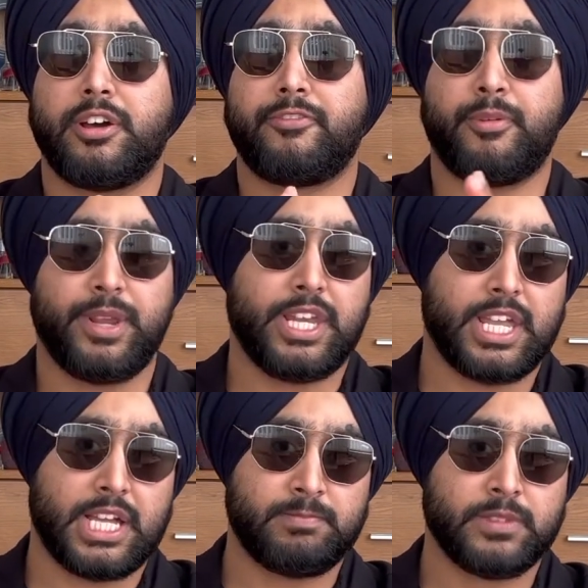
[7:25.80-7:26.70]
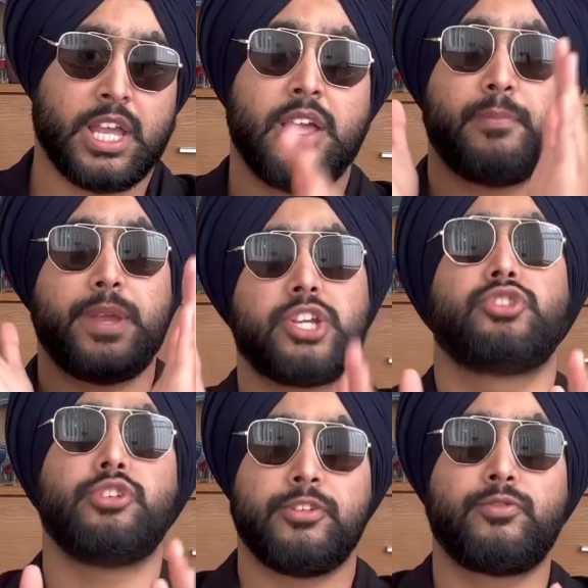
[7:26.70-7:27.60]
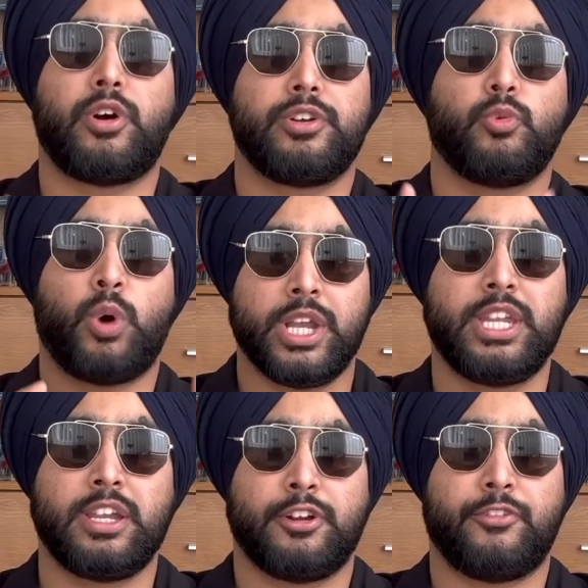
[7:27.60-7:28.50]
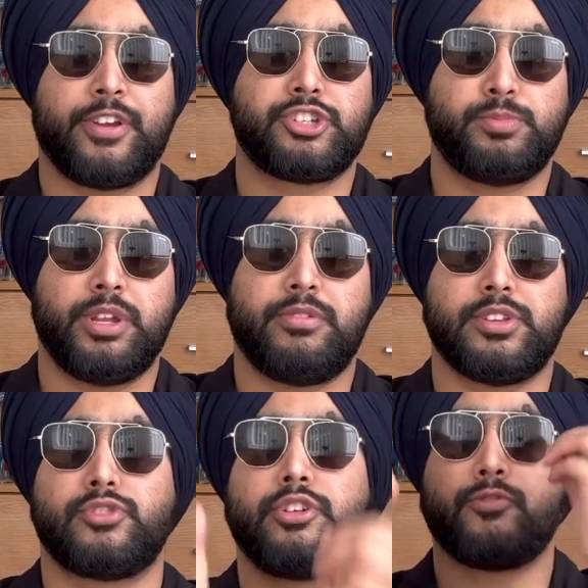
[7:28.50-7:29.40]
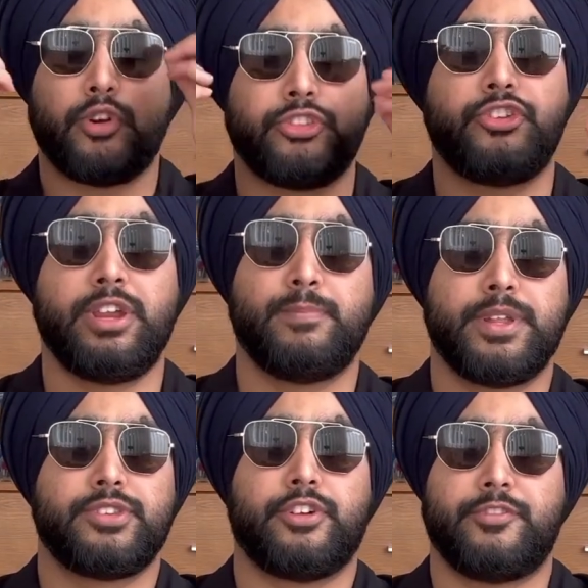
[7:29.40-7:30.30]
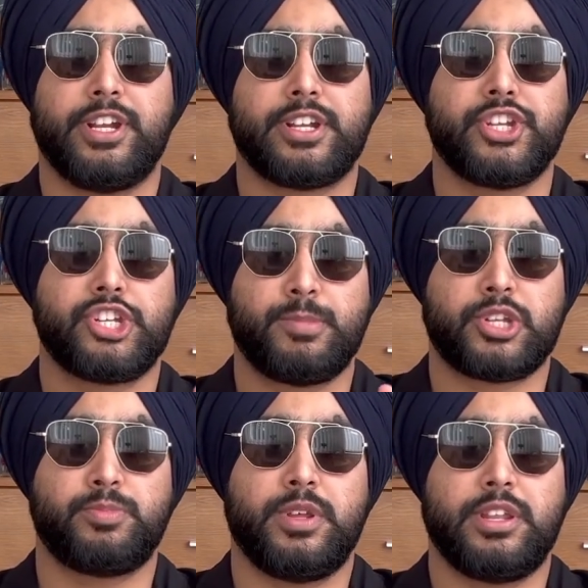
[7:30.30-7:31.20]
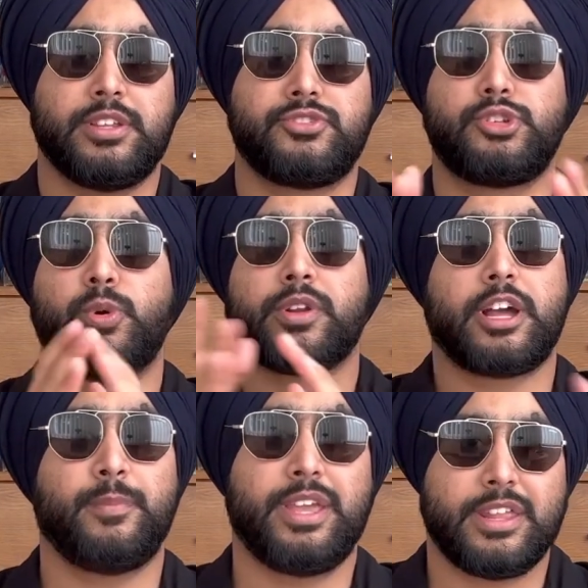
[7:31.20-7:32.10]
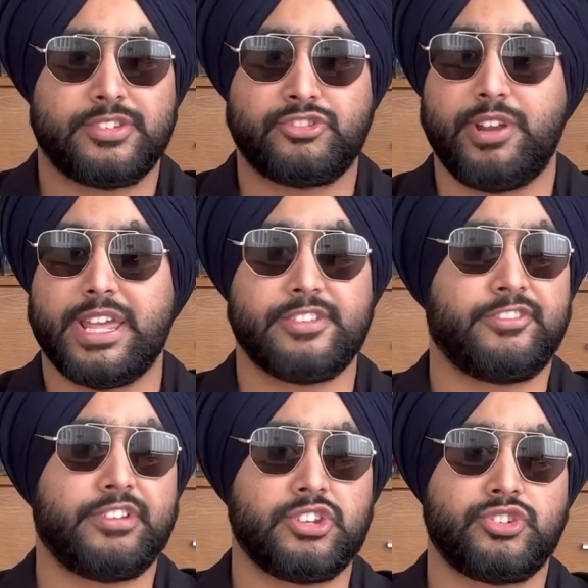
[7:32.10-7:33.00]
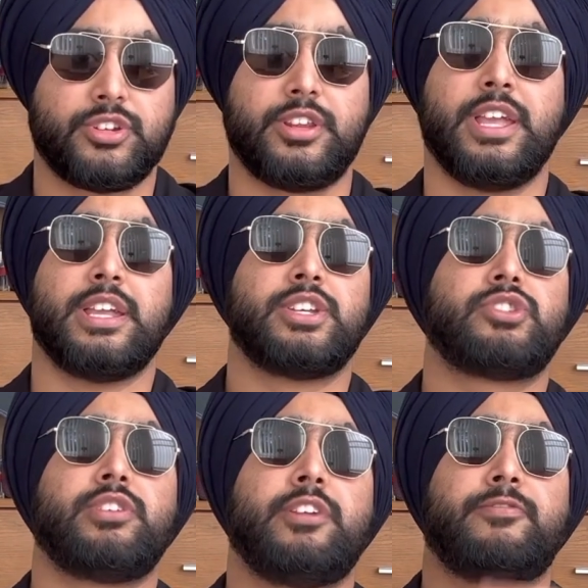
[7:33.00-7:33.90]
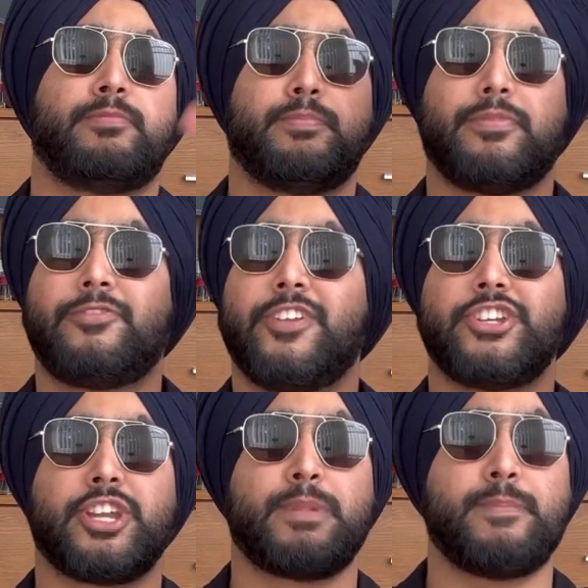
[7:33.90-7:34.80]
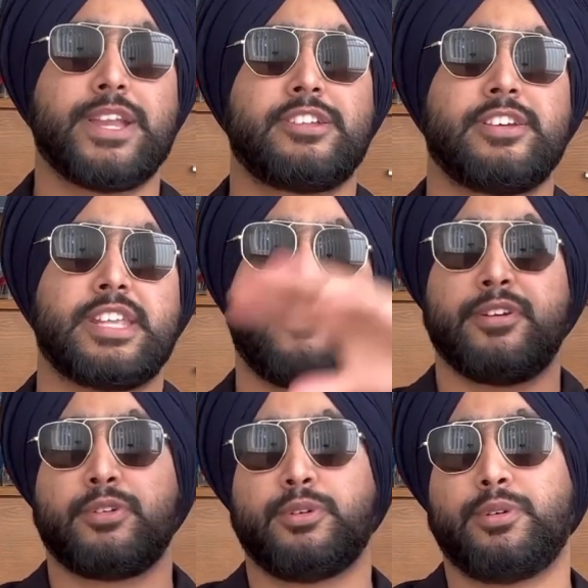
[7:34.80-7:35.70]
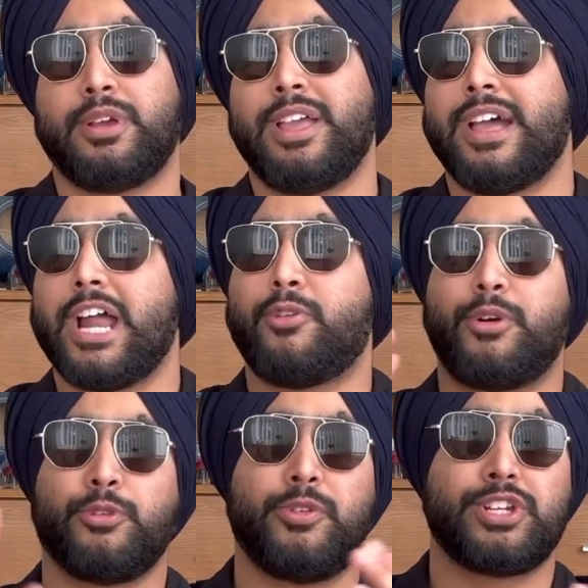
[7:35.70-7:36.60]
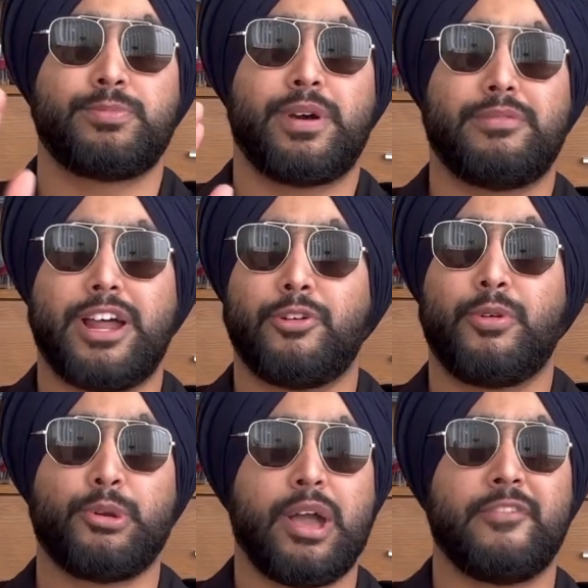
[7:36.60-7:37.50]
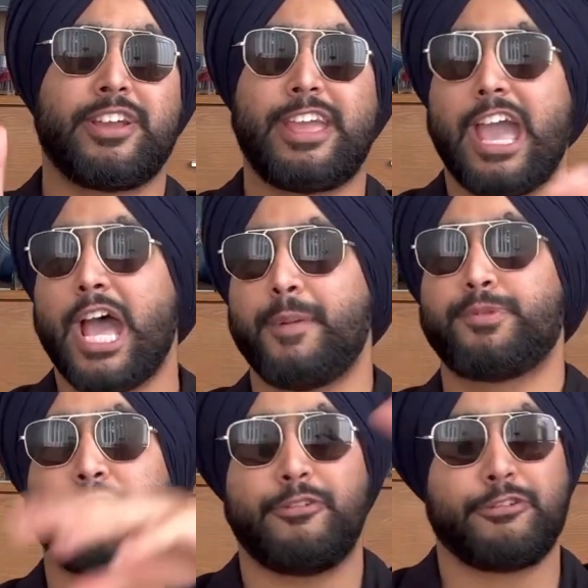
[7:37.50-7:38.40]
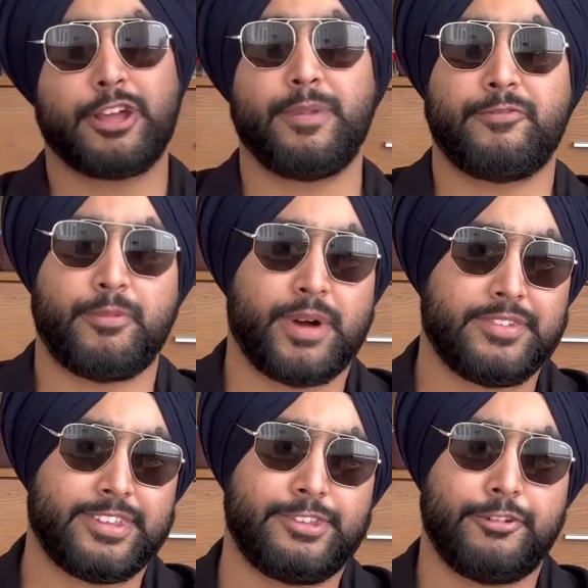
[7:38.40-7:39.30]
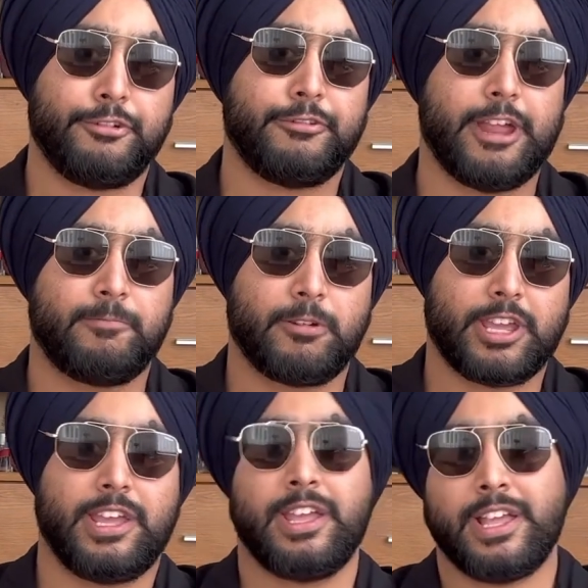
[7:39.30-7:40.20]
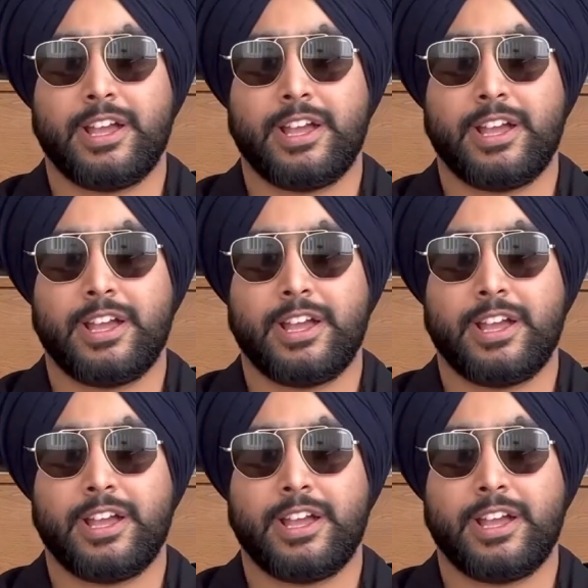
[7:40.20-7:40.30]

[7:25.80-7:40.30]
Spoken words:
from India, make sure you've got 1 year of experience or you've got 3 months of internship experience. Don't come here straight as a fresher, straight finishing my bachelor's. I don't want to have a gap, so I want to come here for master's. Don't do that, okay?